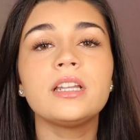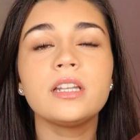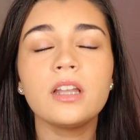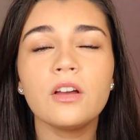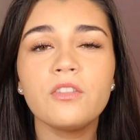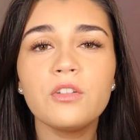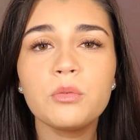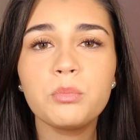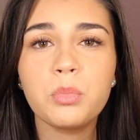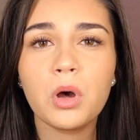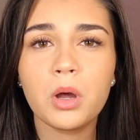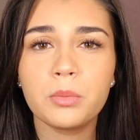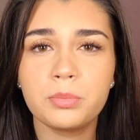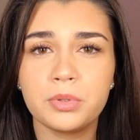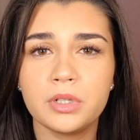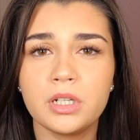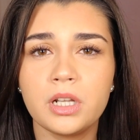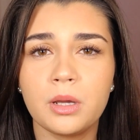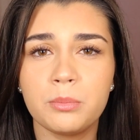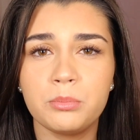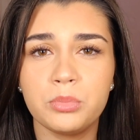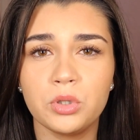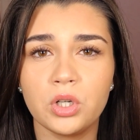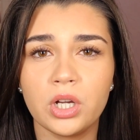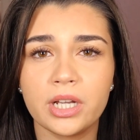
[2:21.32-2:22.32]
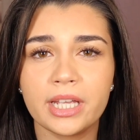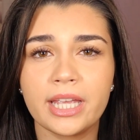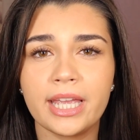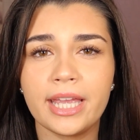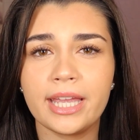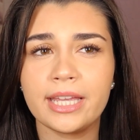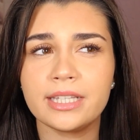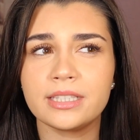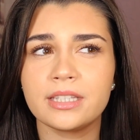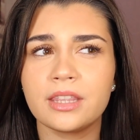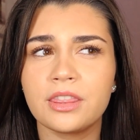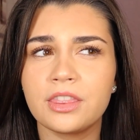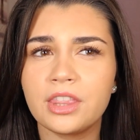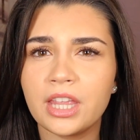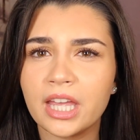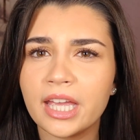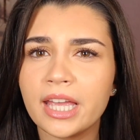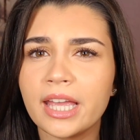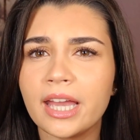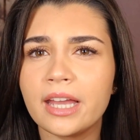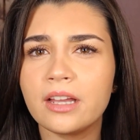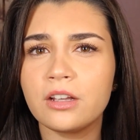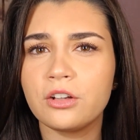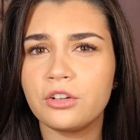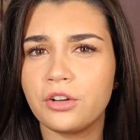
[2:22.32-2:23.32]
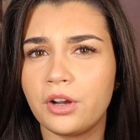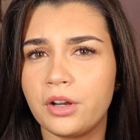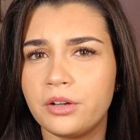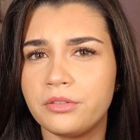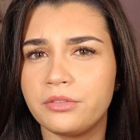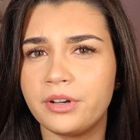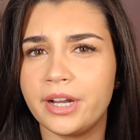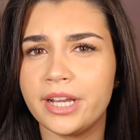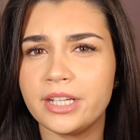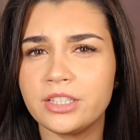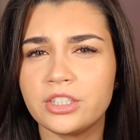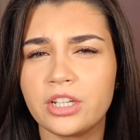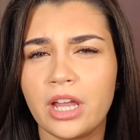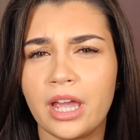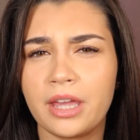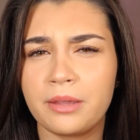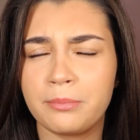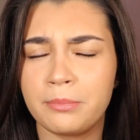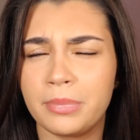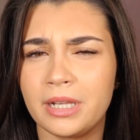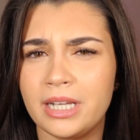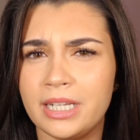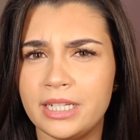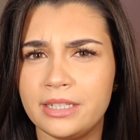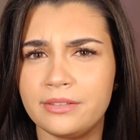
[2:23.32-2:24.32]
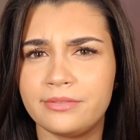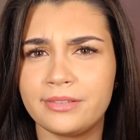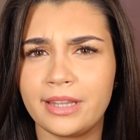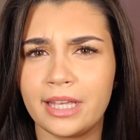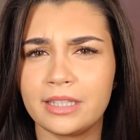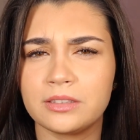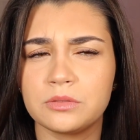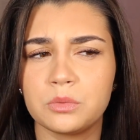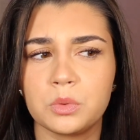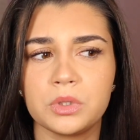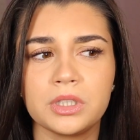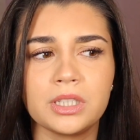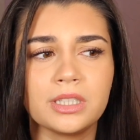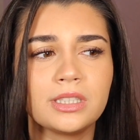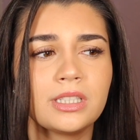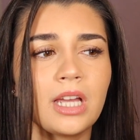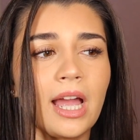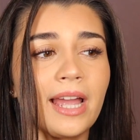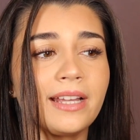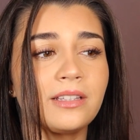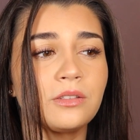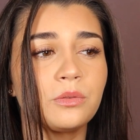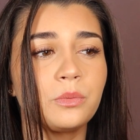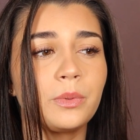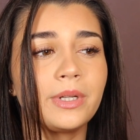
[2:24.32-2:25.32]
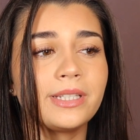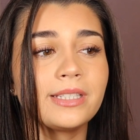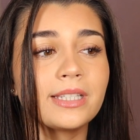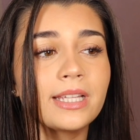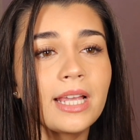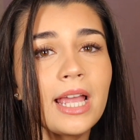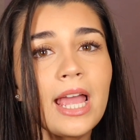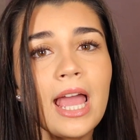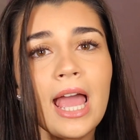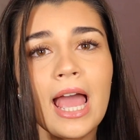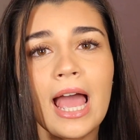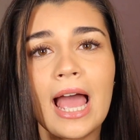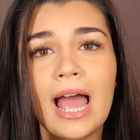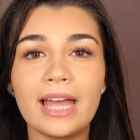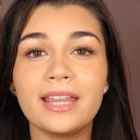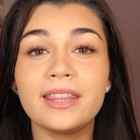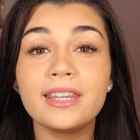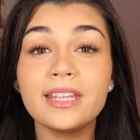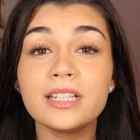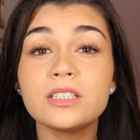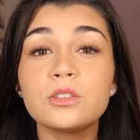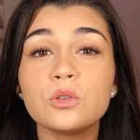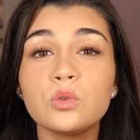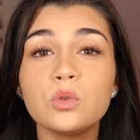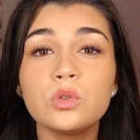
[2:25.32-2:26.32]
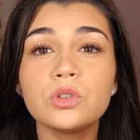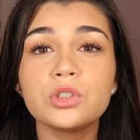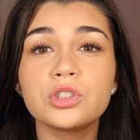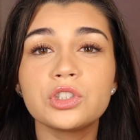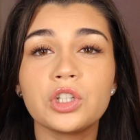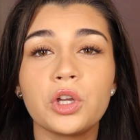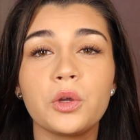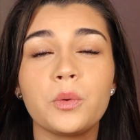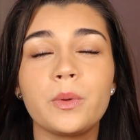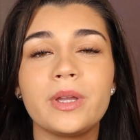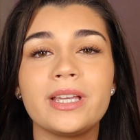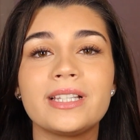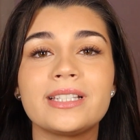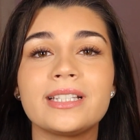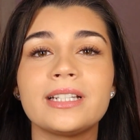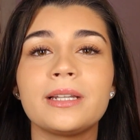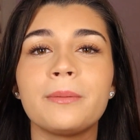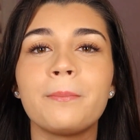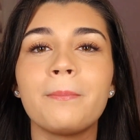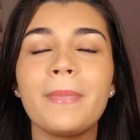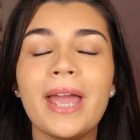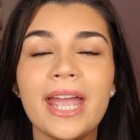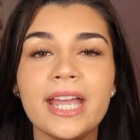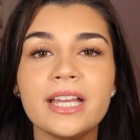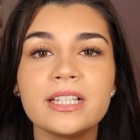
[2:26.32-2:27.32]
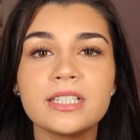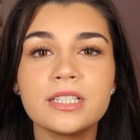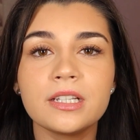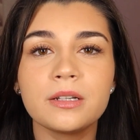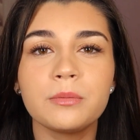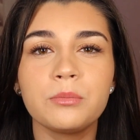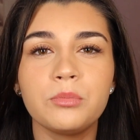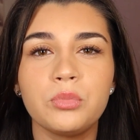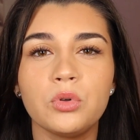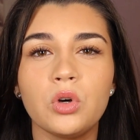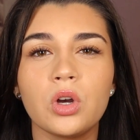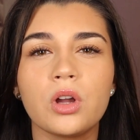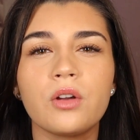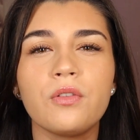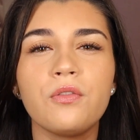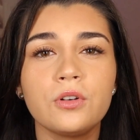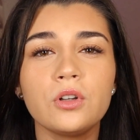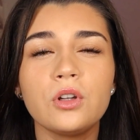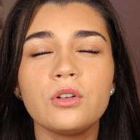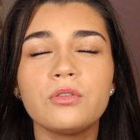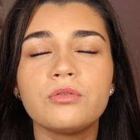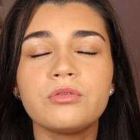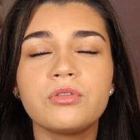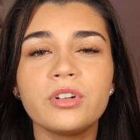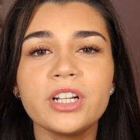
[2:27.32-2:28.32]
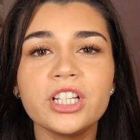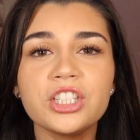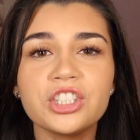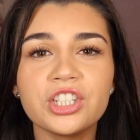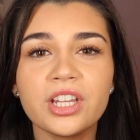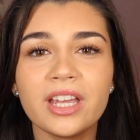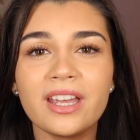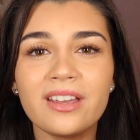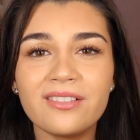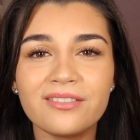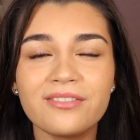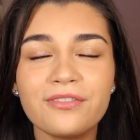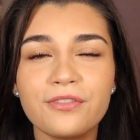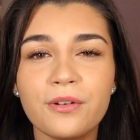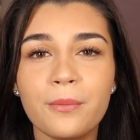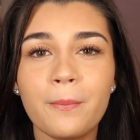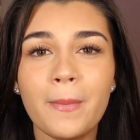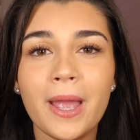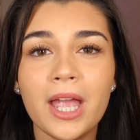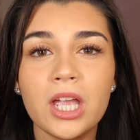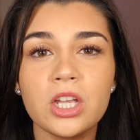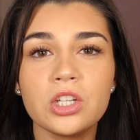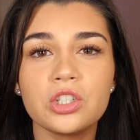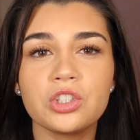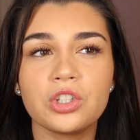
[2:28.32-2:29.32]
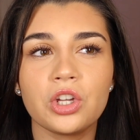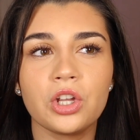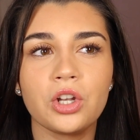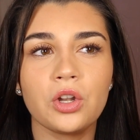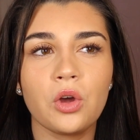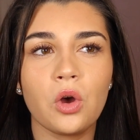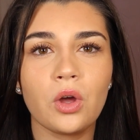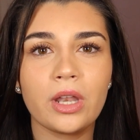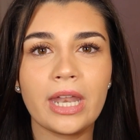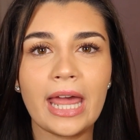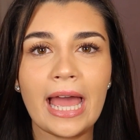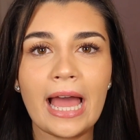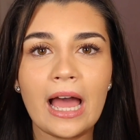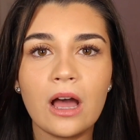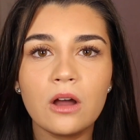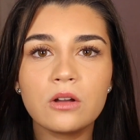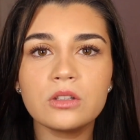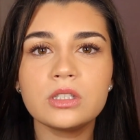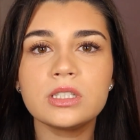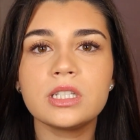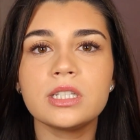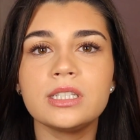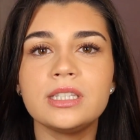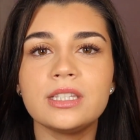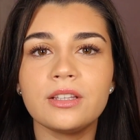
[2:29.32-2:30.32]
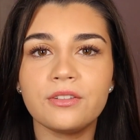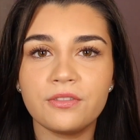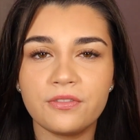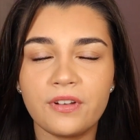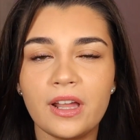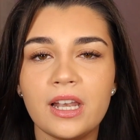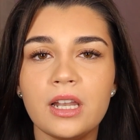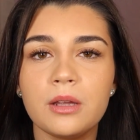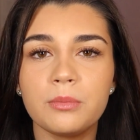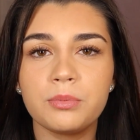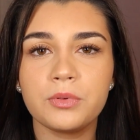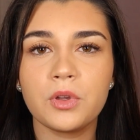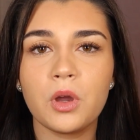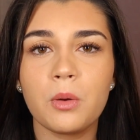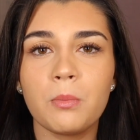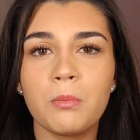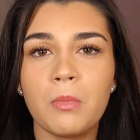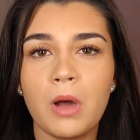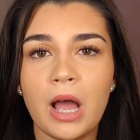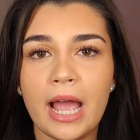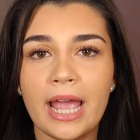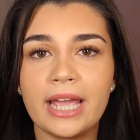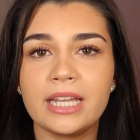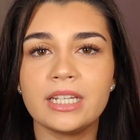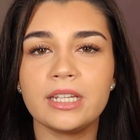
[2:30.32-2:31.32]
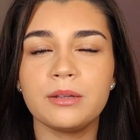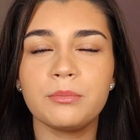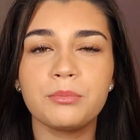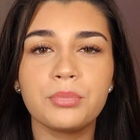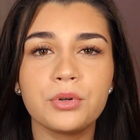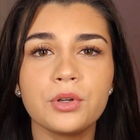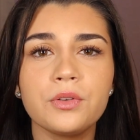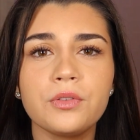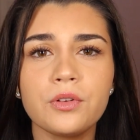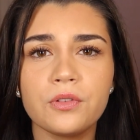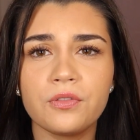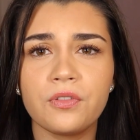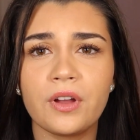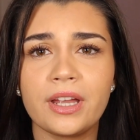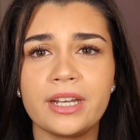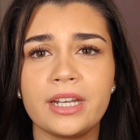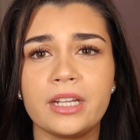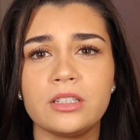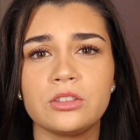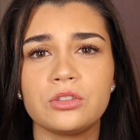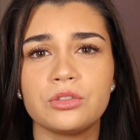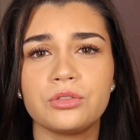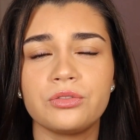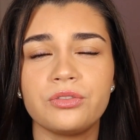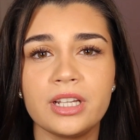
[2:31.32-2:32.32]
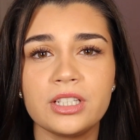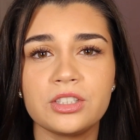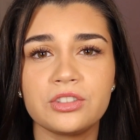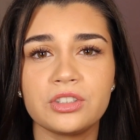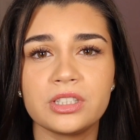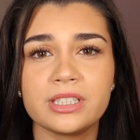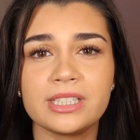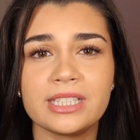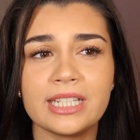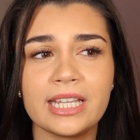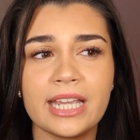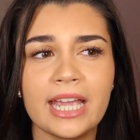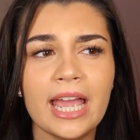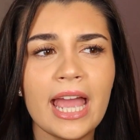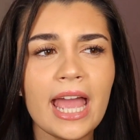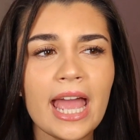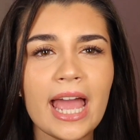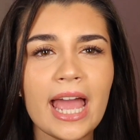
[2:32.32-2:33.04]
another popular book is Think and Grow Rich, I believe that's what the title is, and this also is an amazing book full of rich information on how to develop your mind, improve your financial literacy,